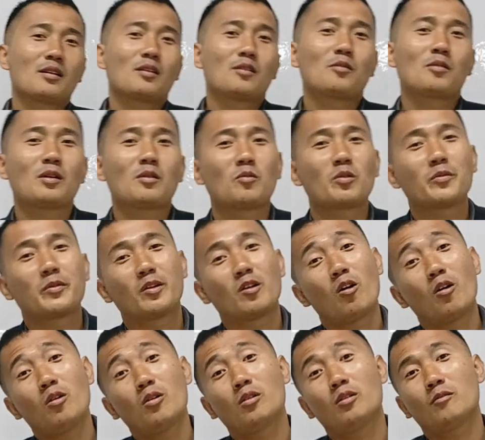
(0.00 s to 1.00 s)
We will
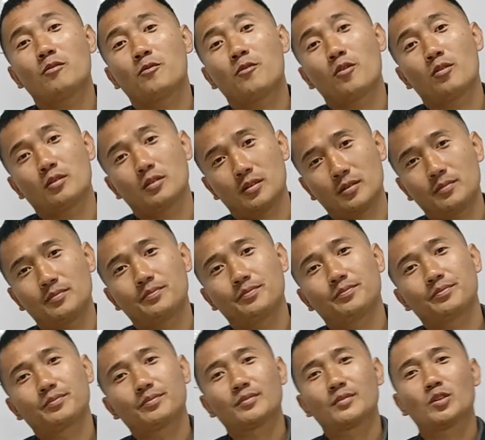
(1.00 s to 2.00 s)
all
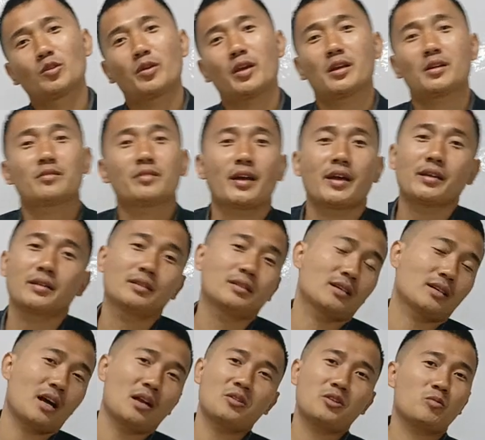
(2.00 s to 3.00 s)
fall together and
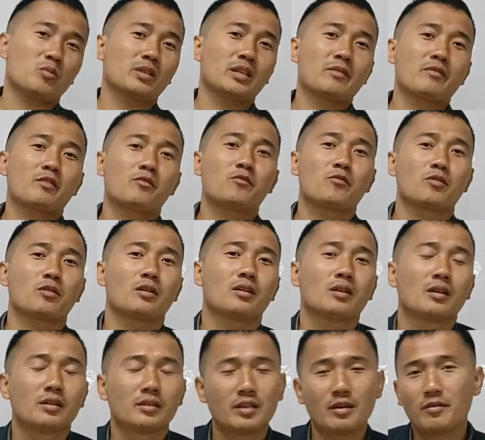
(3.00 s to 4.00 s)
the country will never
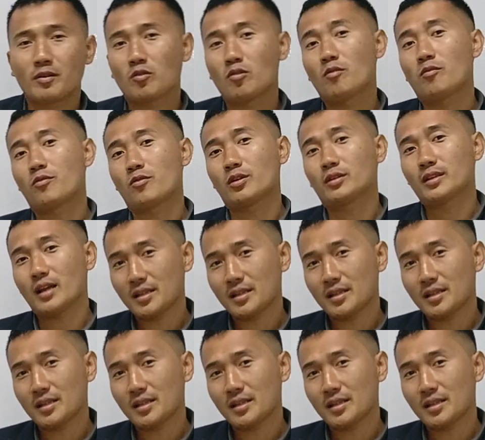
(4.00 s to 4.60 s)
go forward.